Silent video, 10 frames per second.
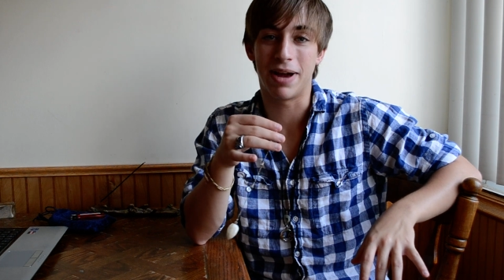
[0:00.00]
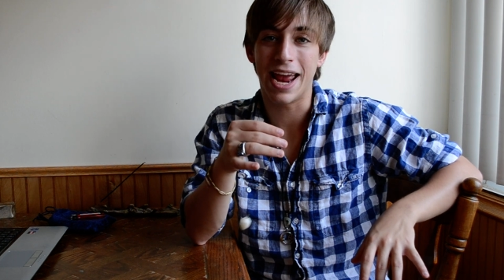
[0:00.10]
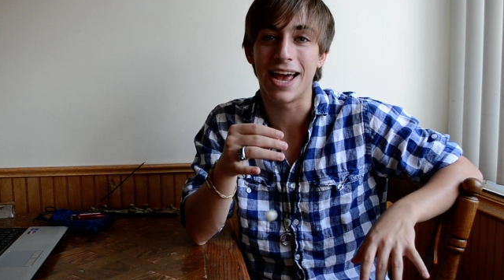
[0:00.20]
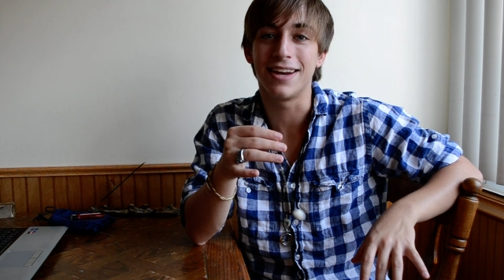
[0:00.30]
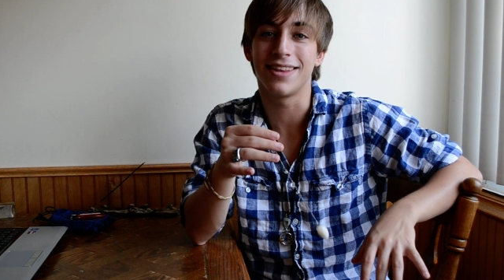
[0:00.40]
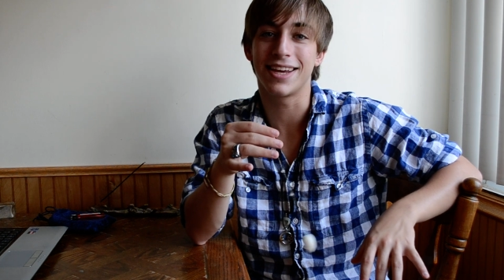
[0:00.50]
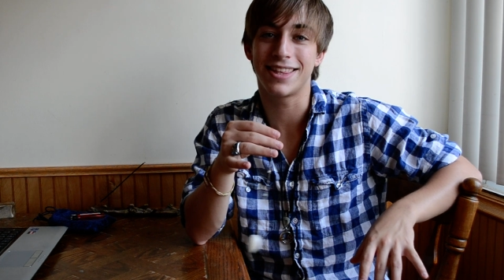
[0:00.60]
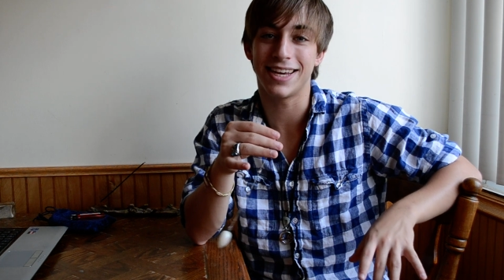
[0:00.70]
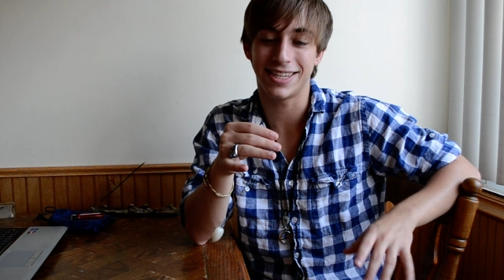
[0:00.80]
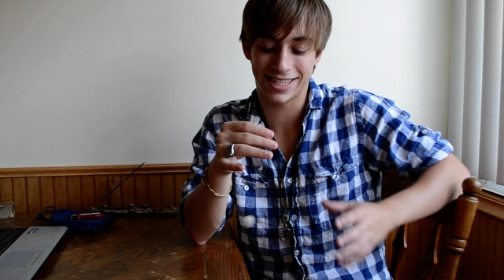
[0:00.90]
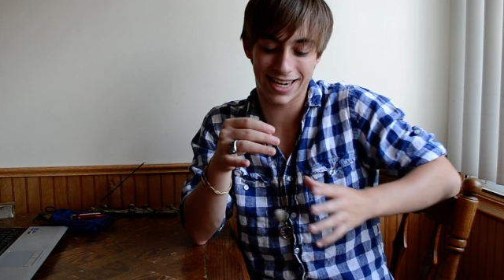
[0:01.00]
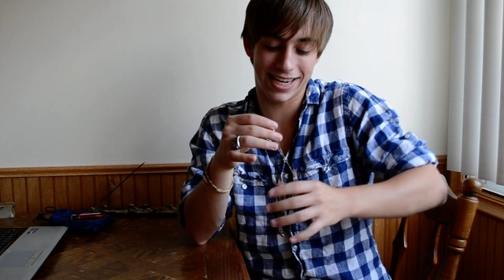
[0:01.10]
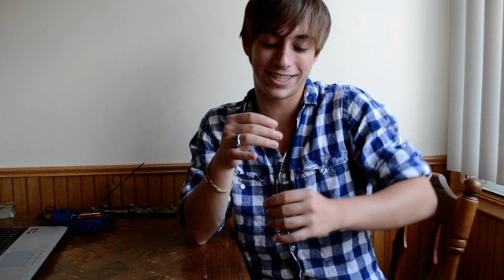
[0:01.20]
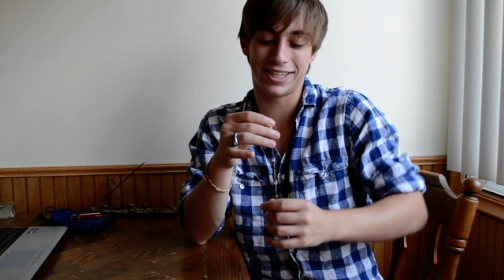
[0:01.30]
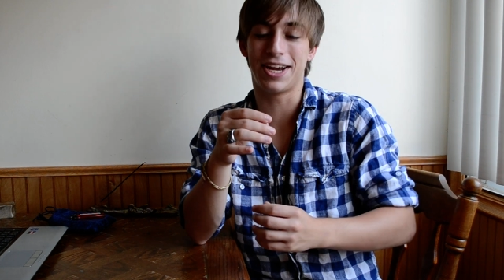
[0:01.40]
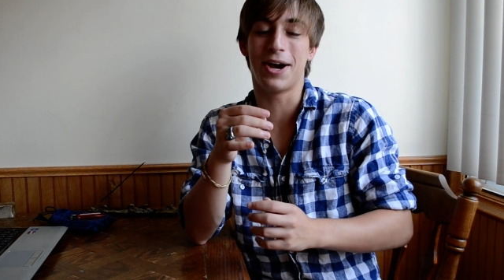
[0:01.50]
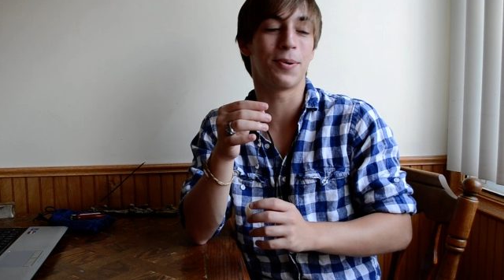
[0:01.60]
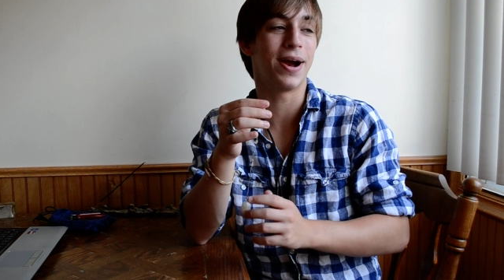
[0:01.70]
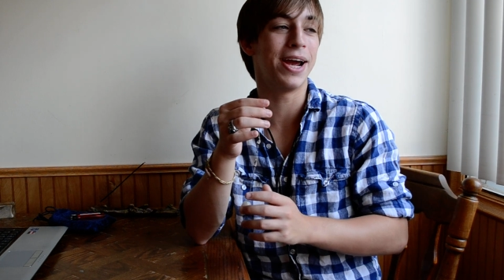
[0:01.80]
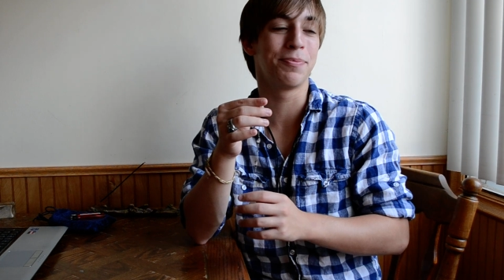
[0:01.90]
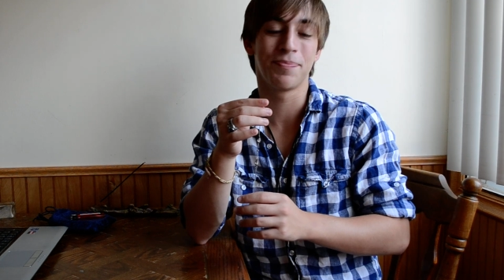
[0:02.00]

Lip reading: hand like this to get it to go, right?